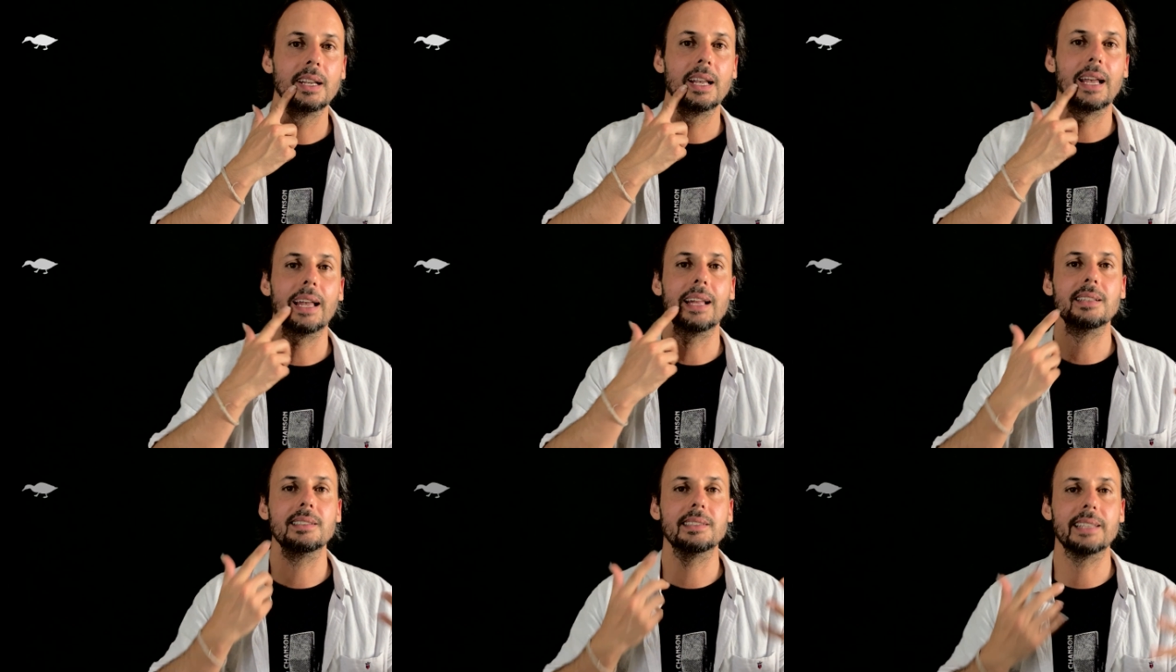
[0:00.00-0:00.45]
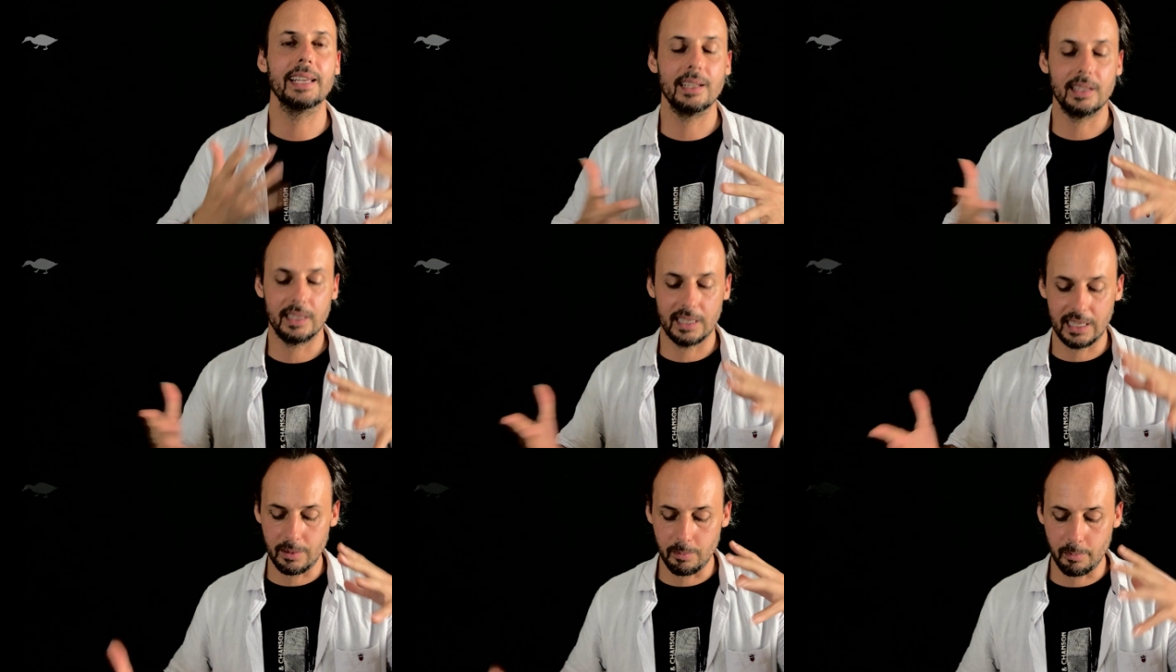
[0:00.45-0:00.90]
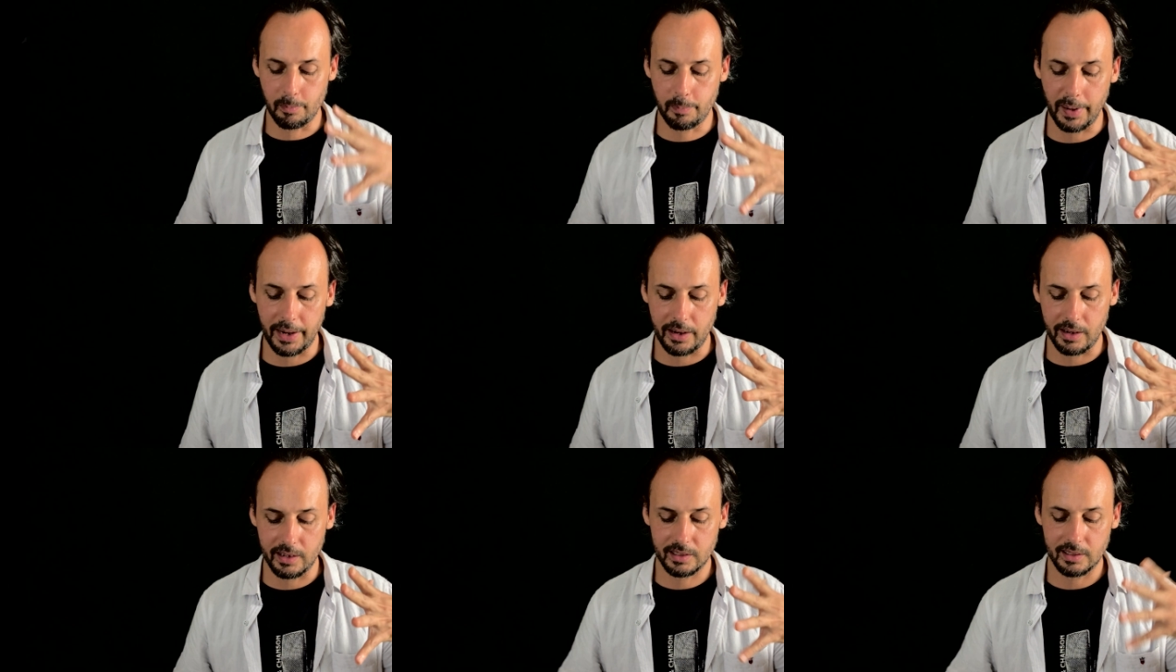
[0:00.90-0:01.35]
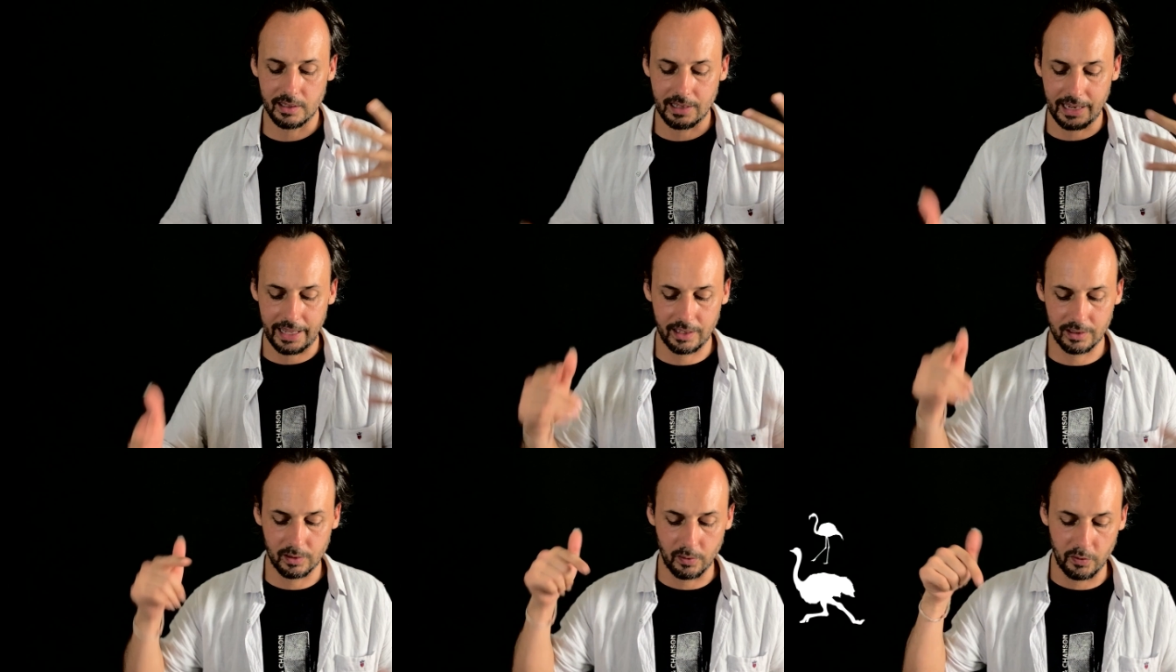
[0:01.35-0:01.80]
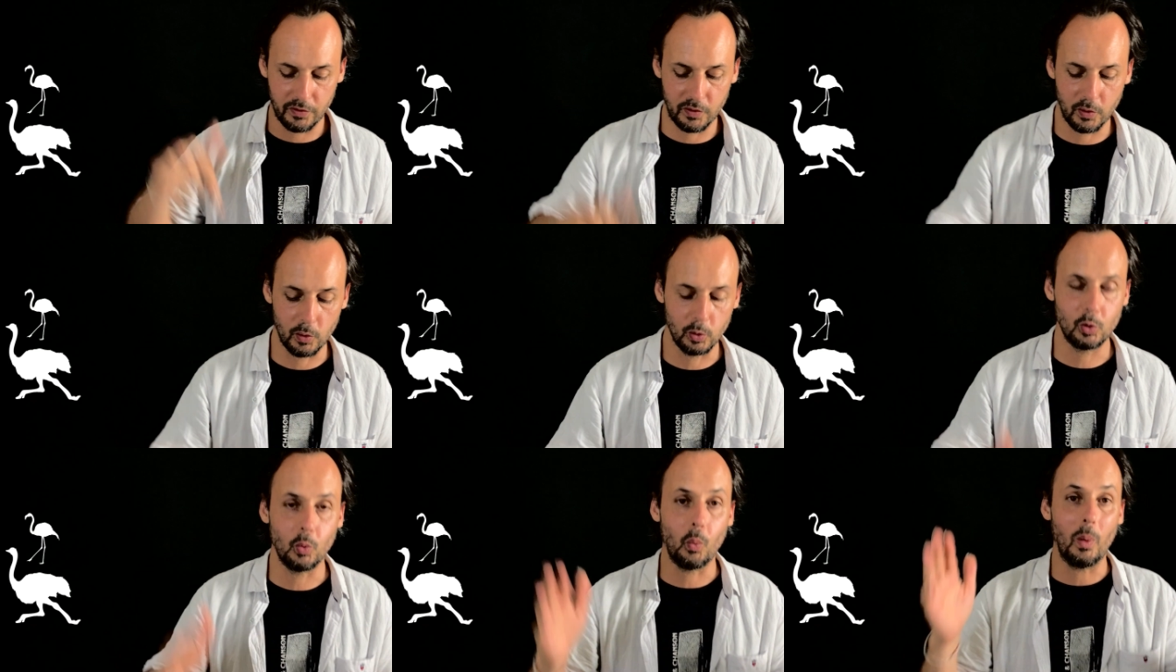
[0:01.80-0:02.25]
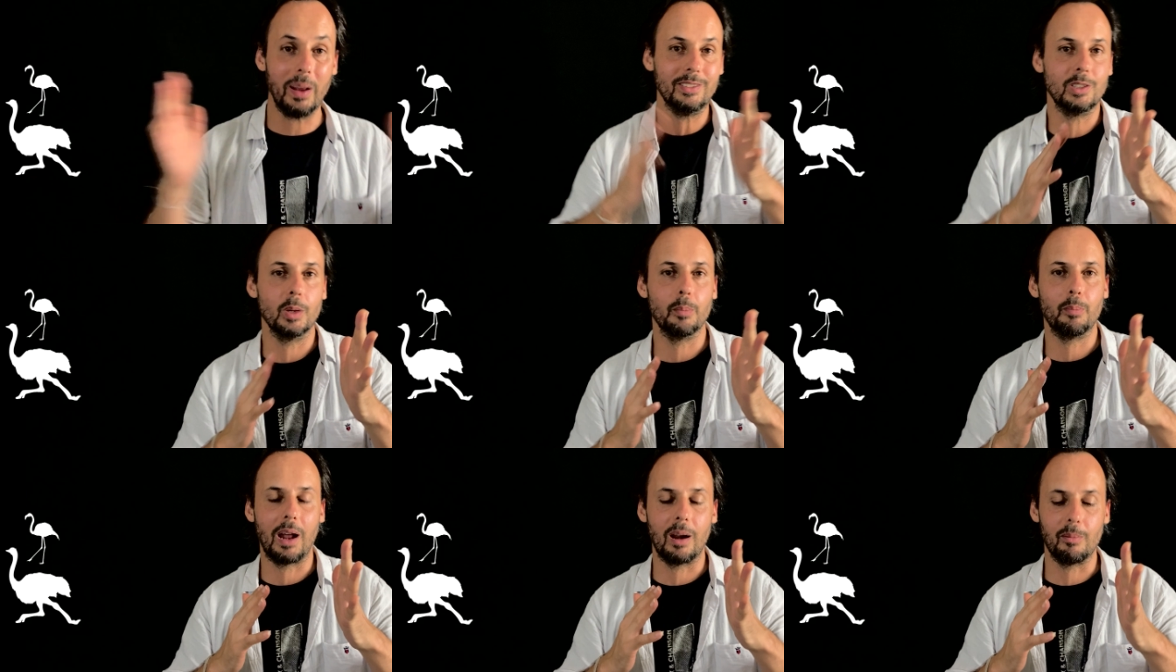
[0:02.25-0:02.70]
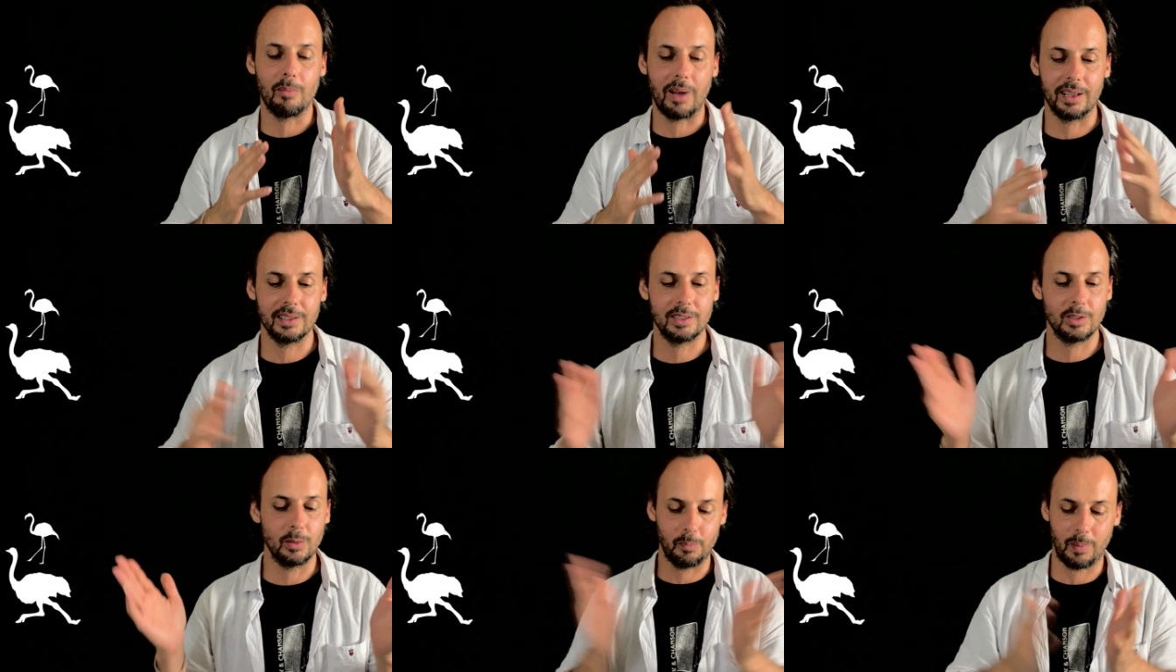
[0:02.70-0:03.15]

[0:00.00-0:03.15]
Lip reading: and then in pairs, like the foot with the palmas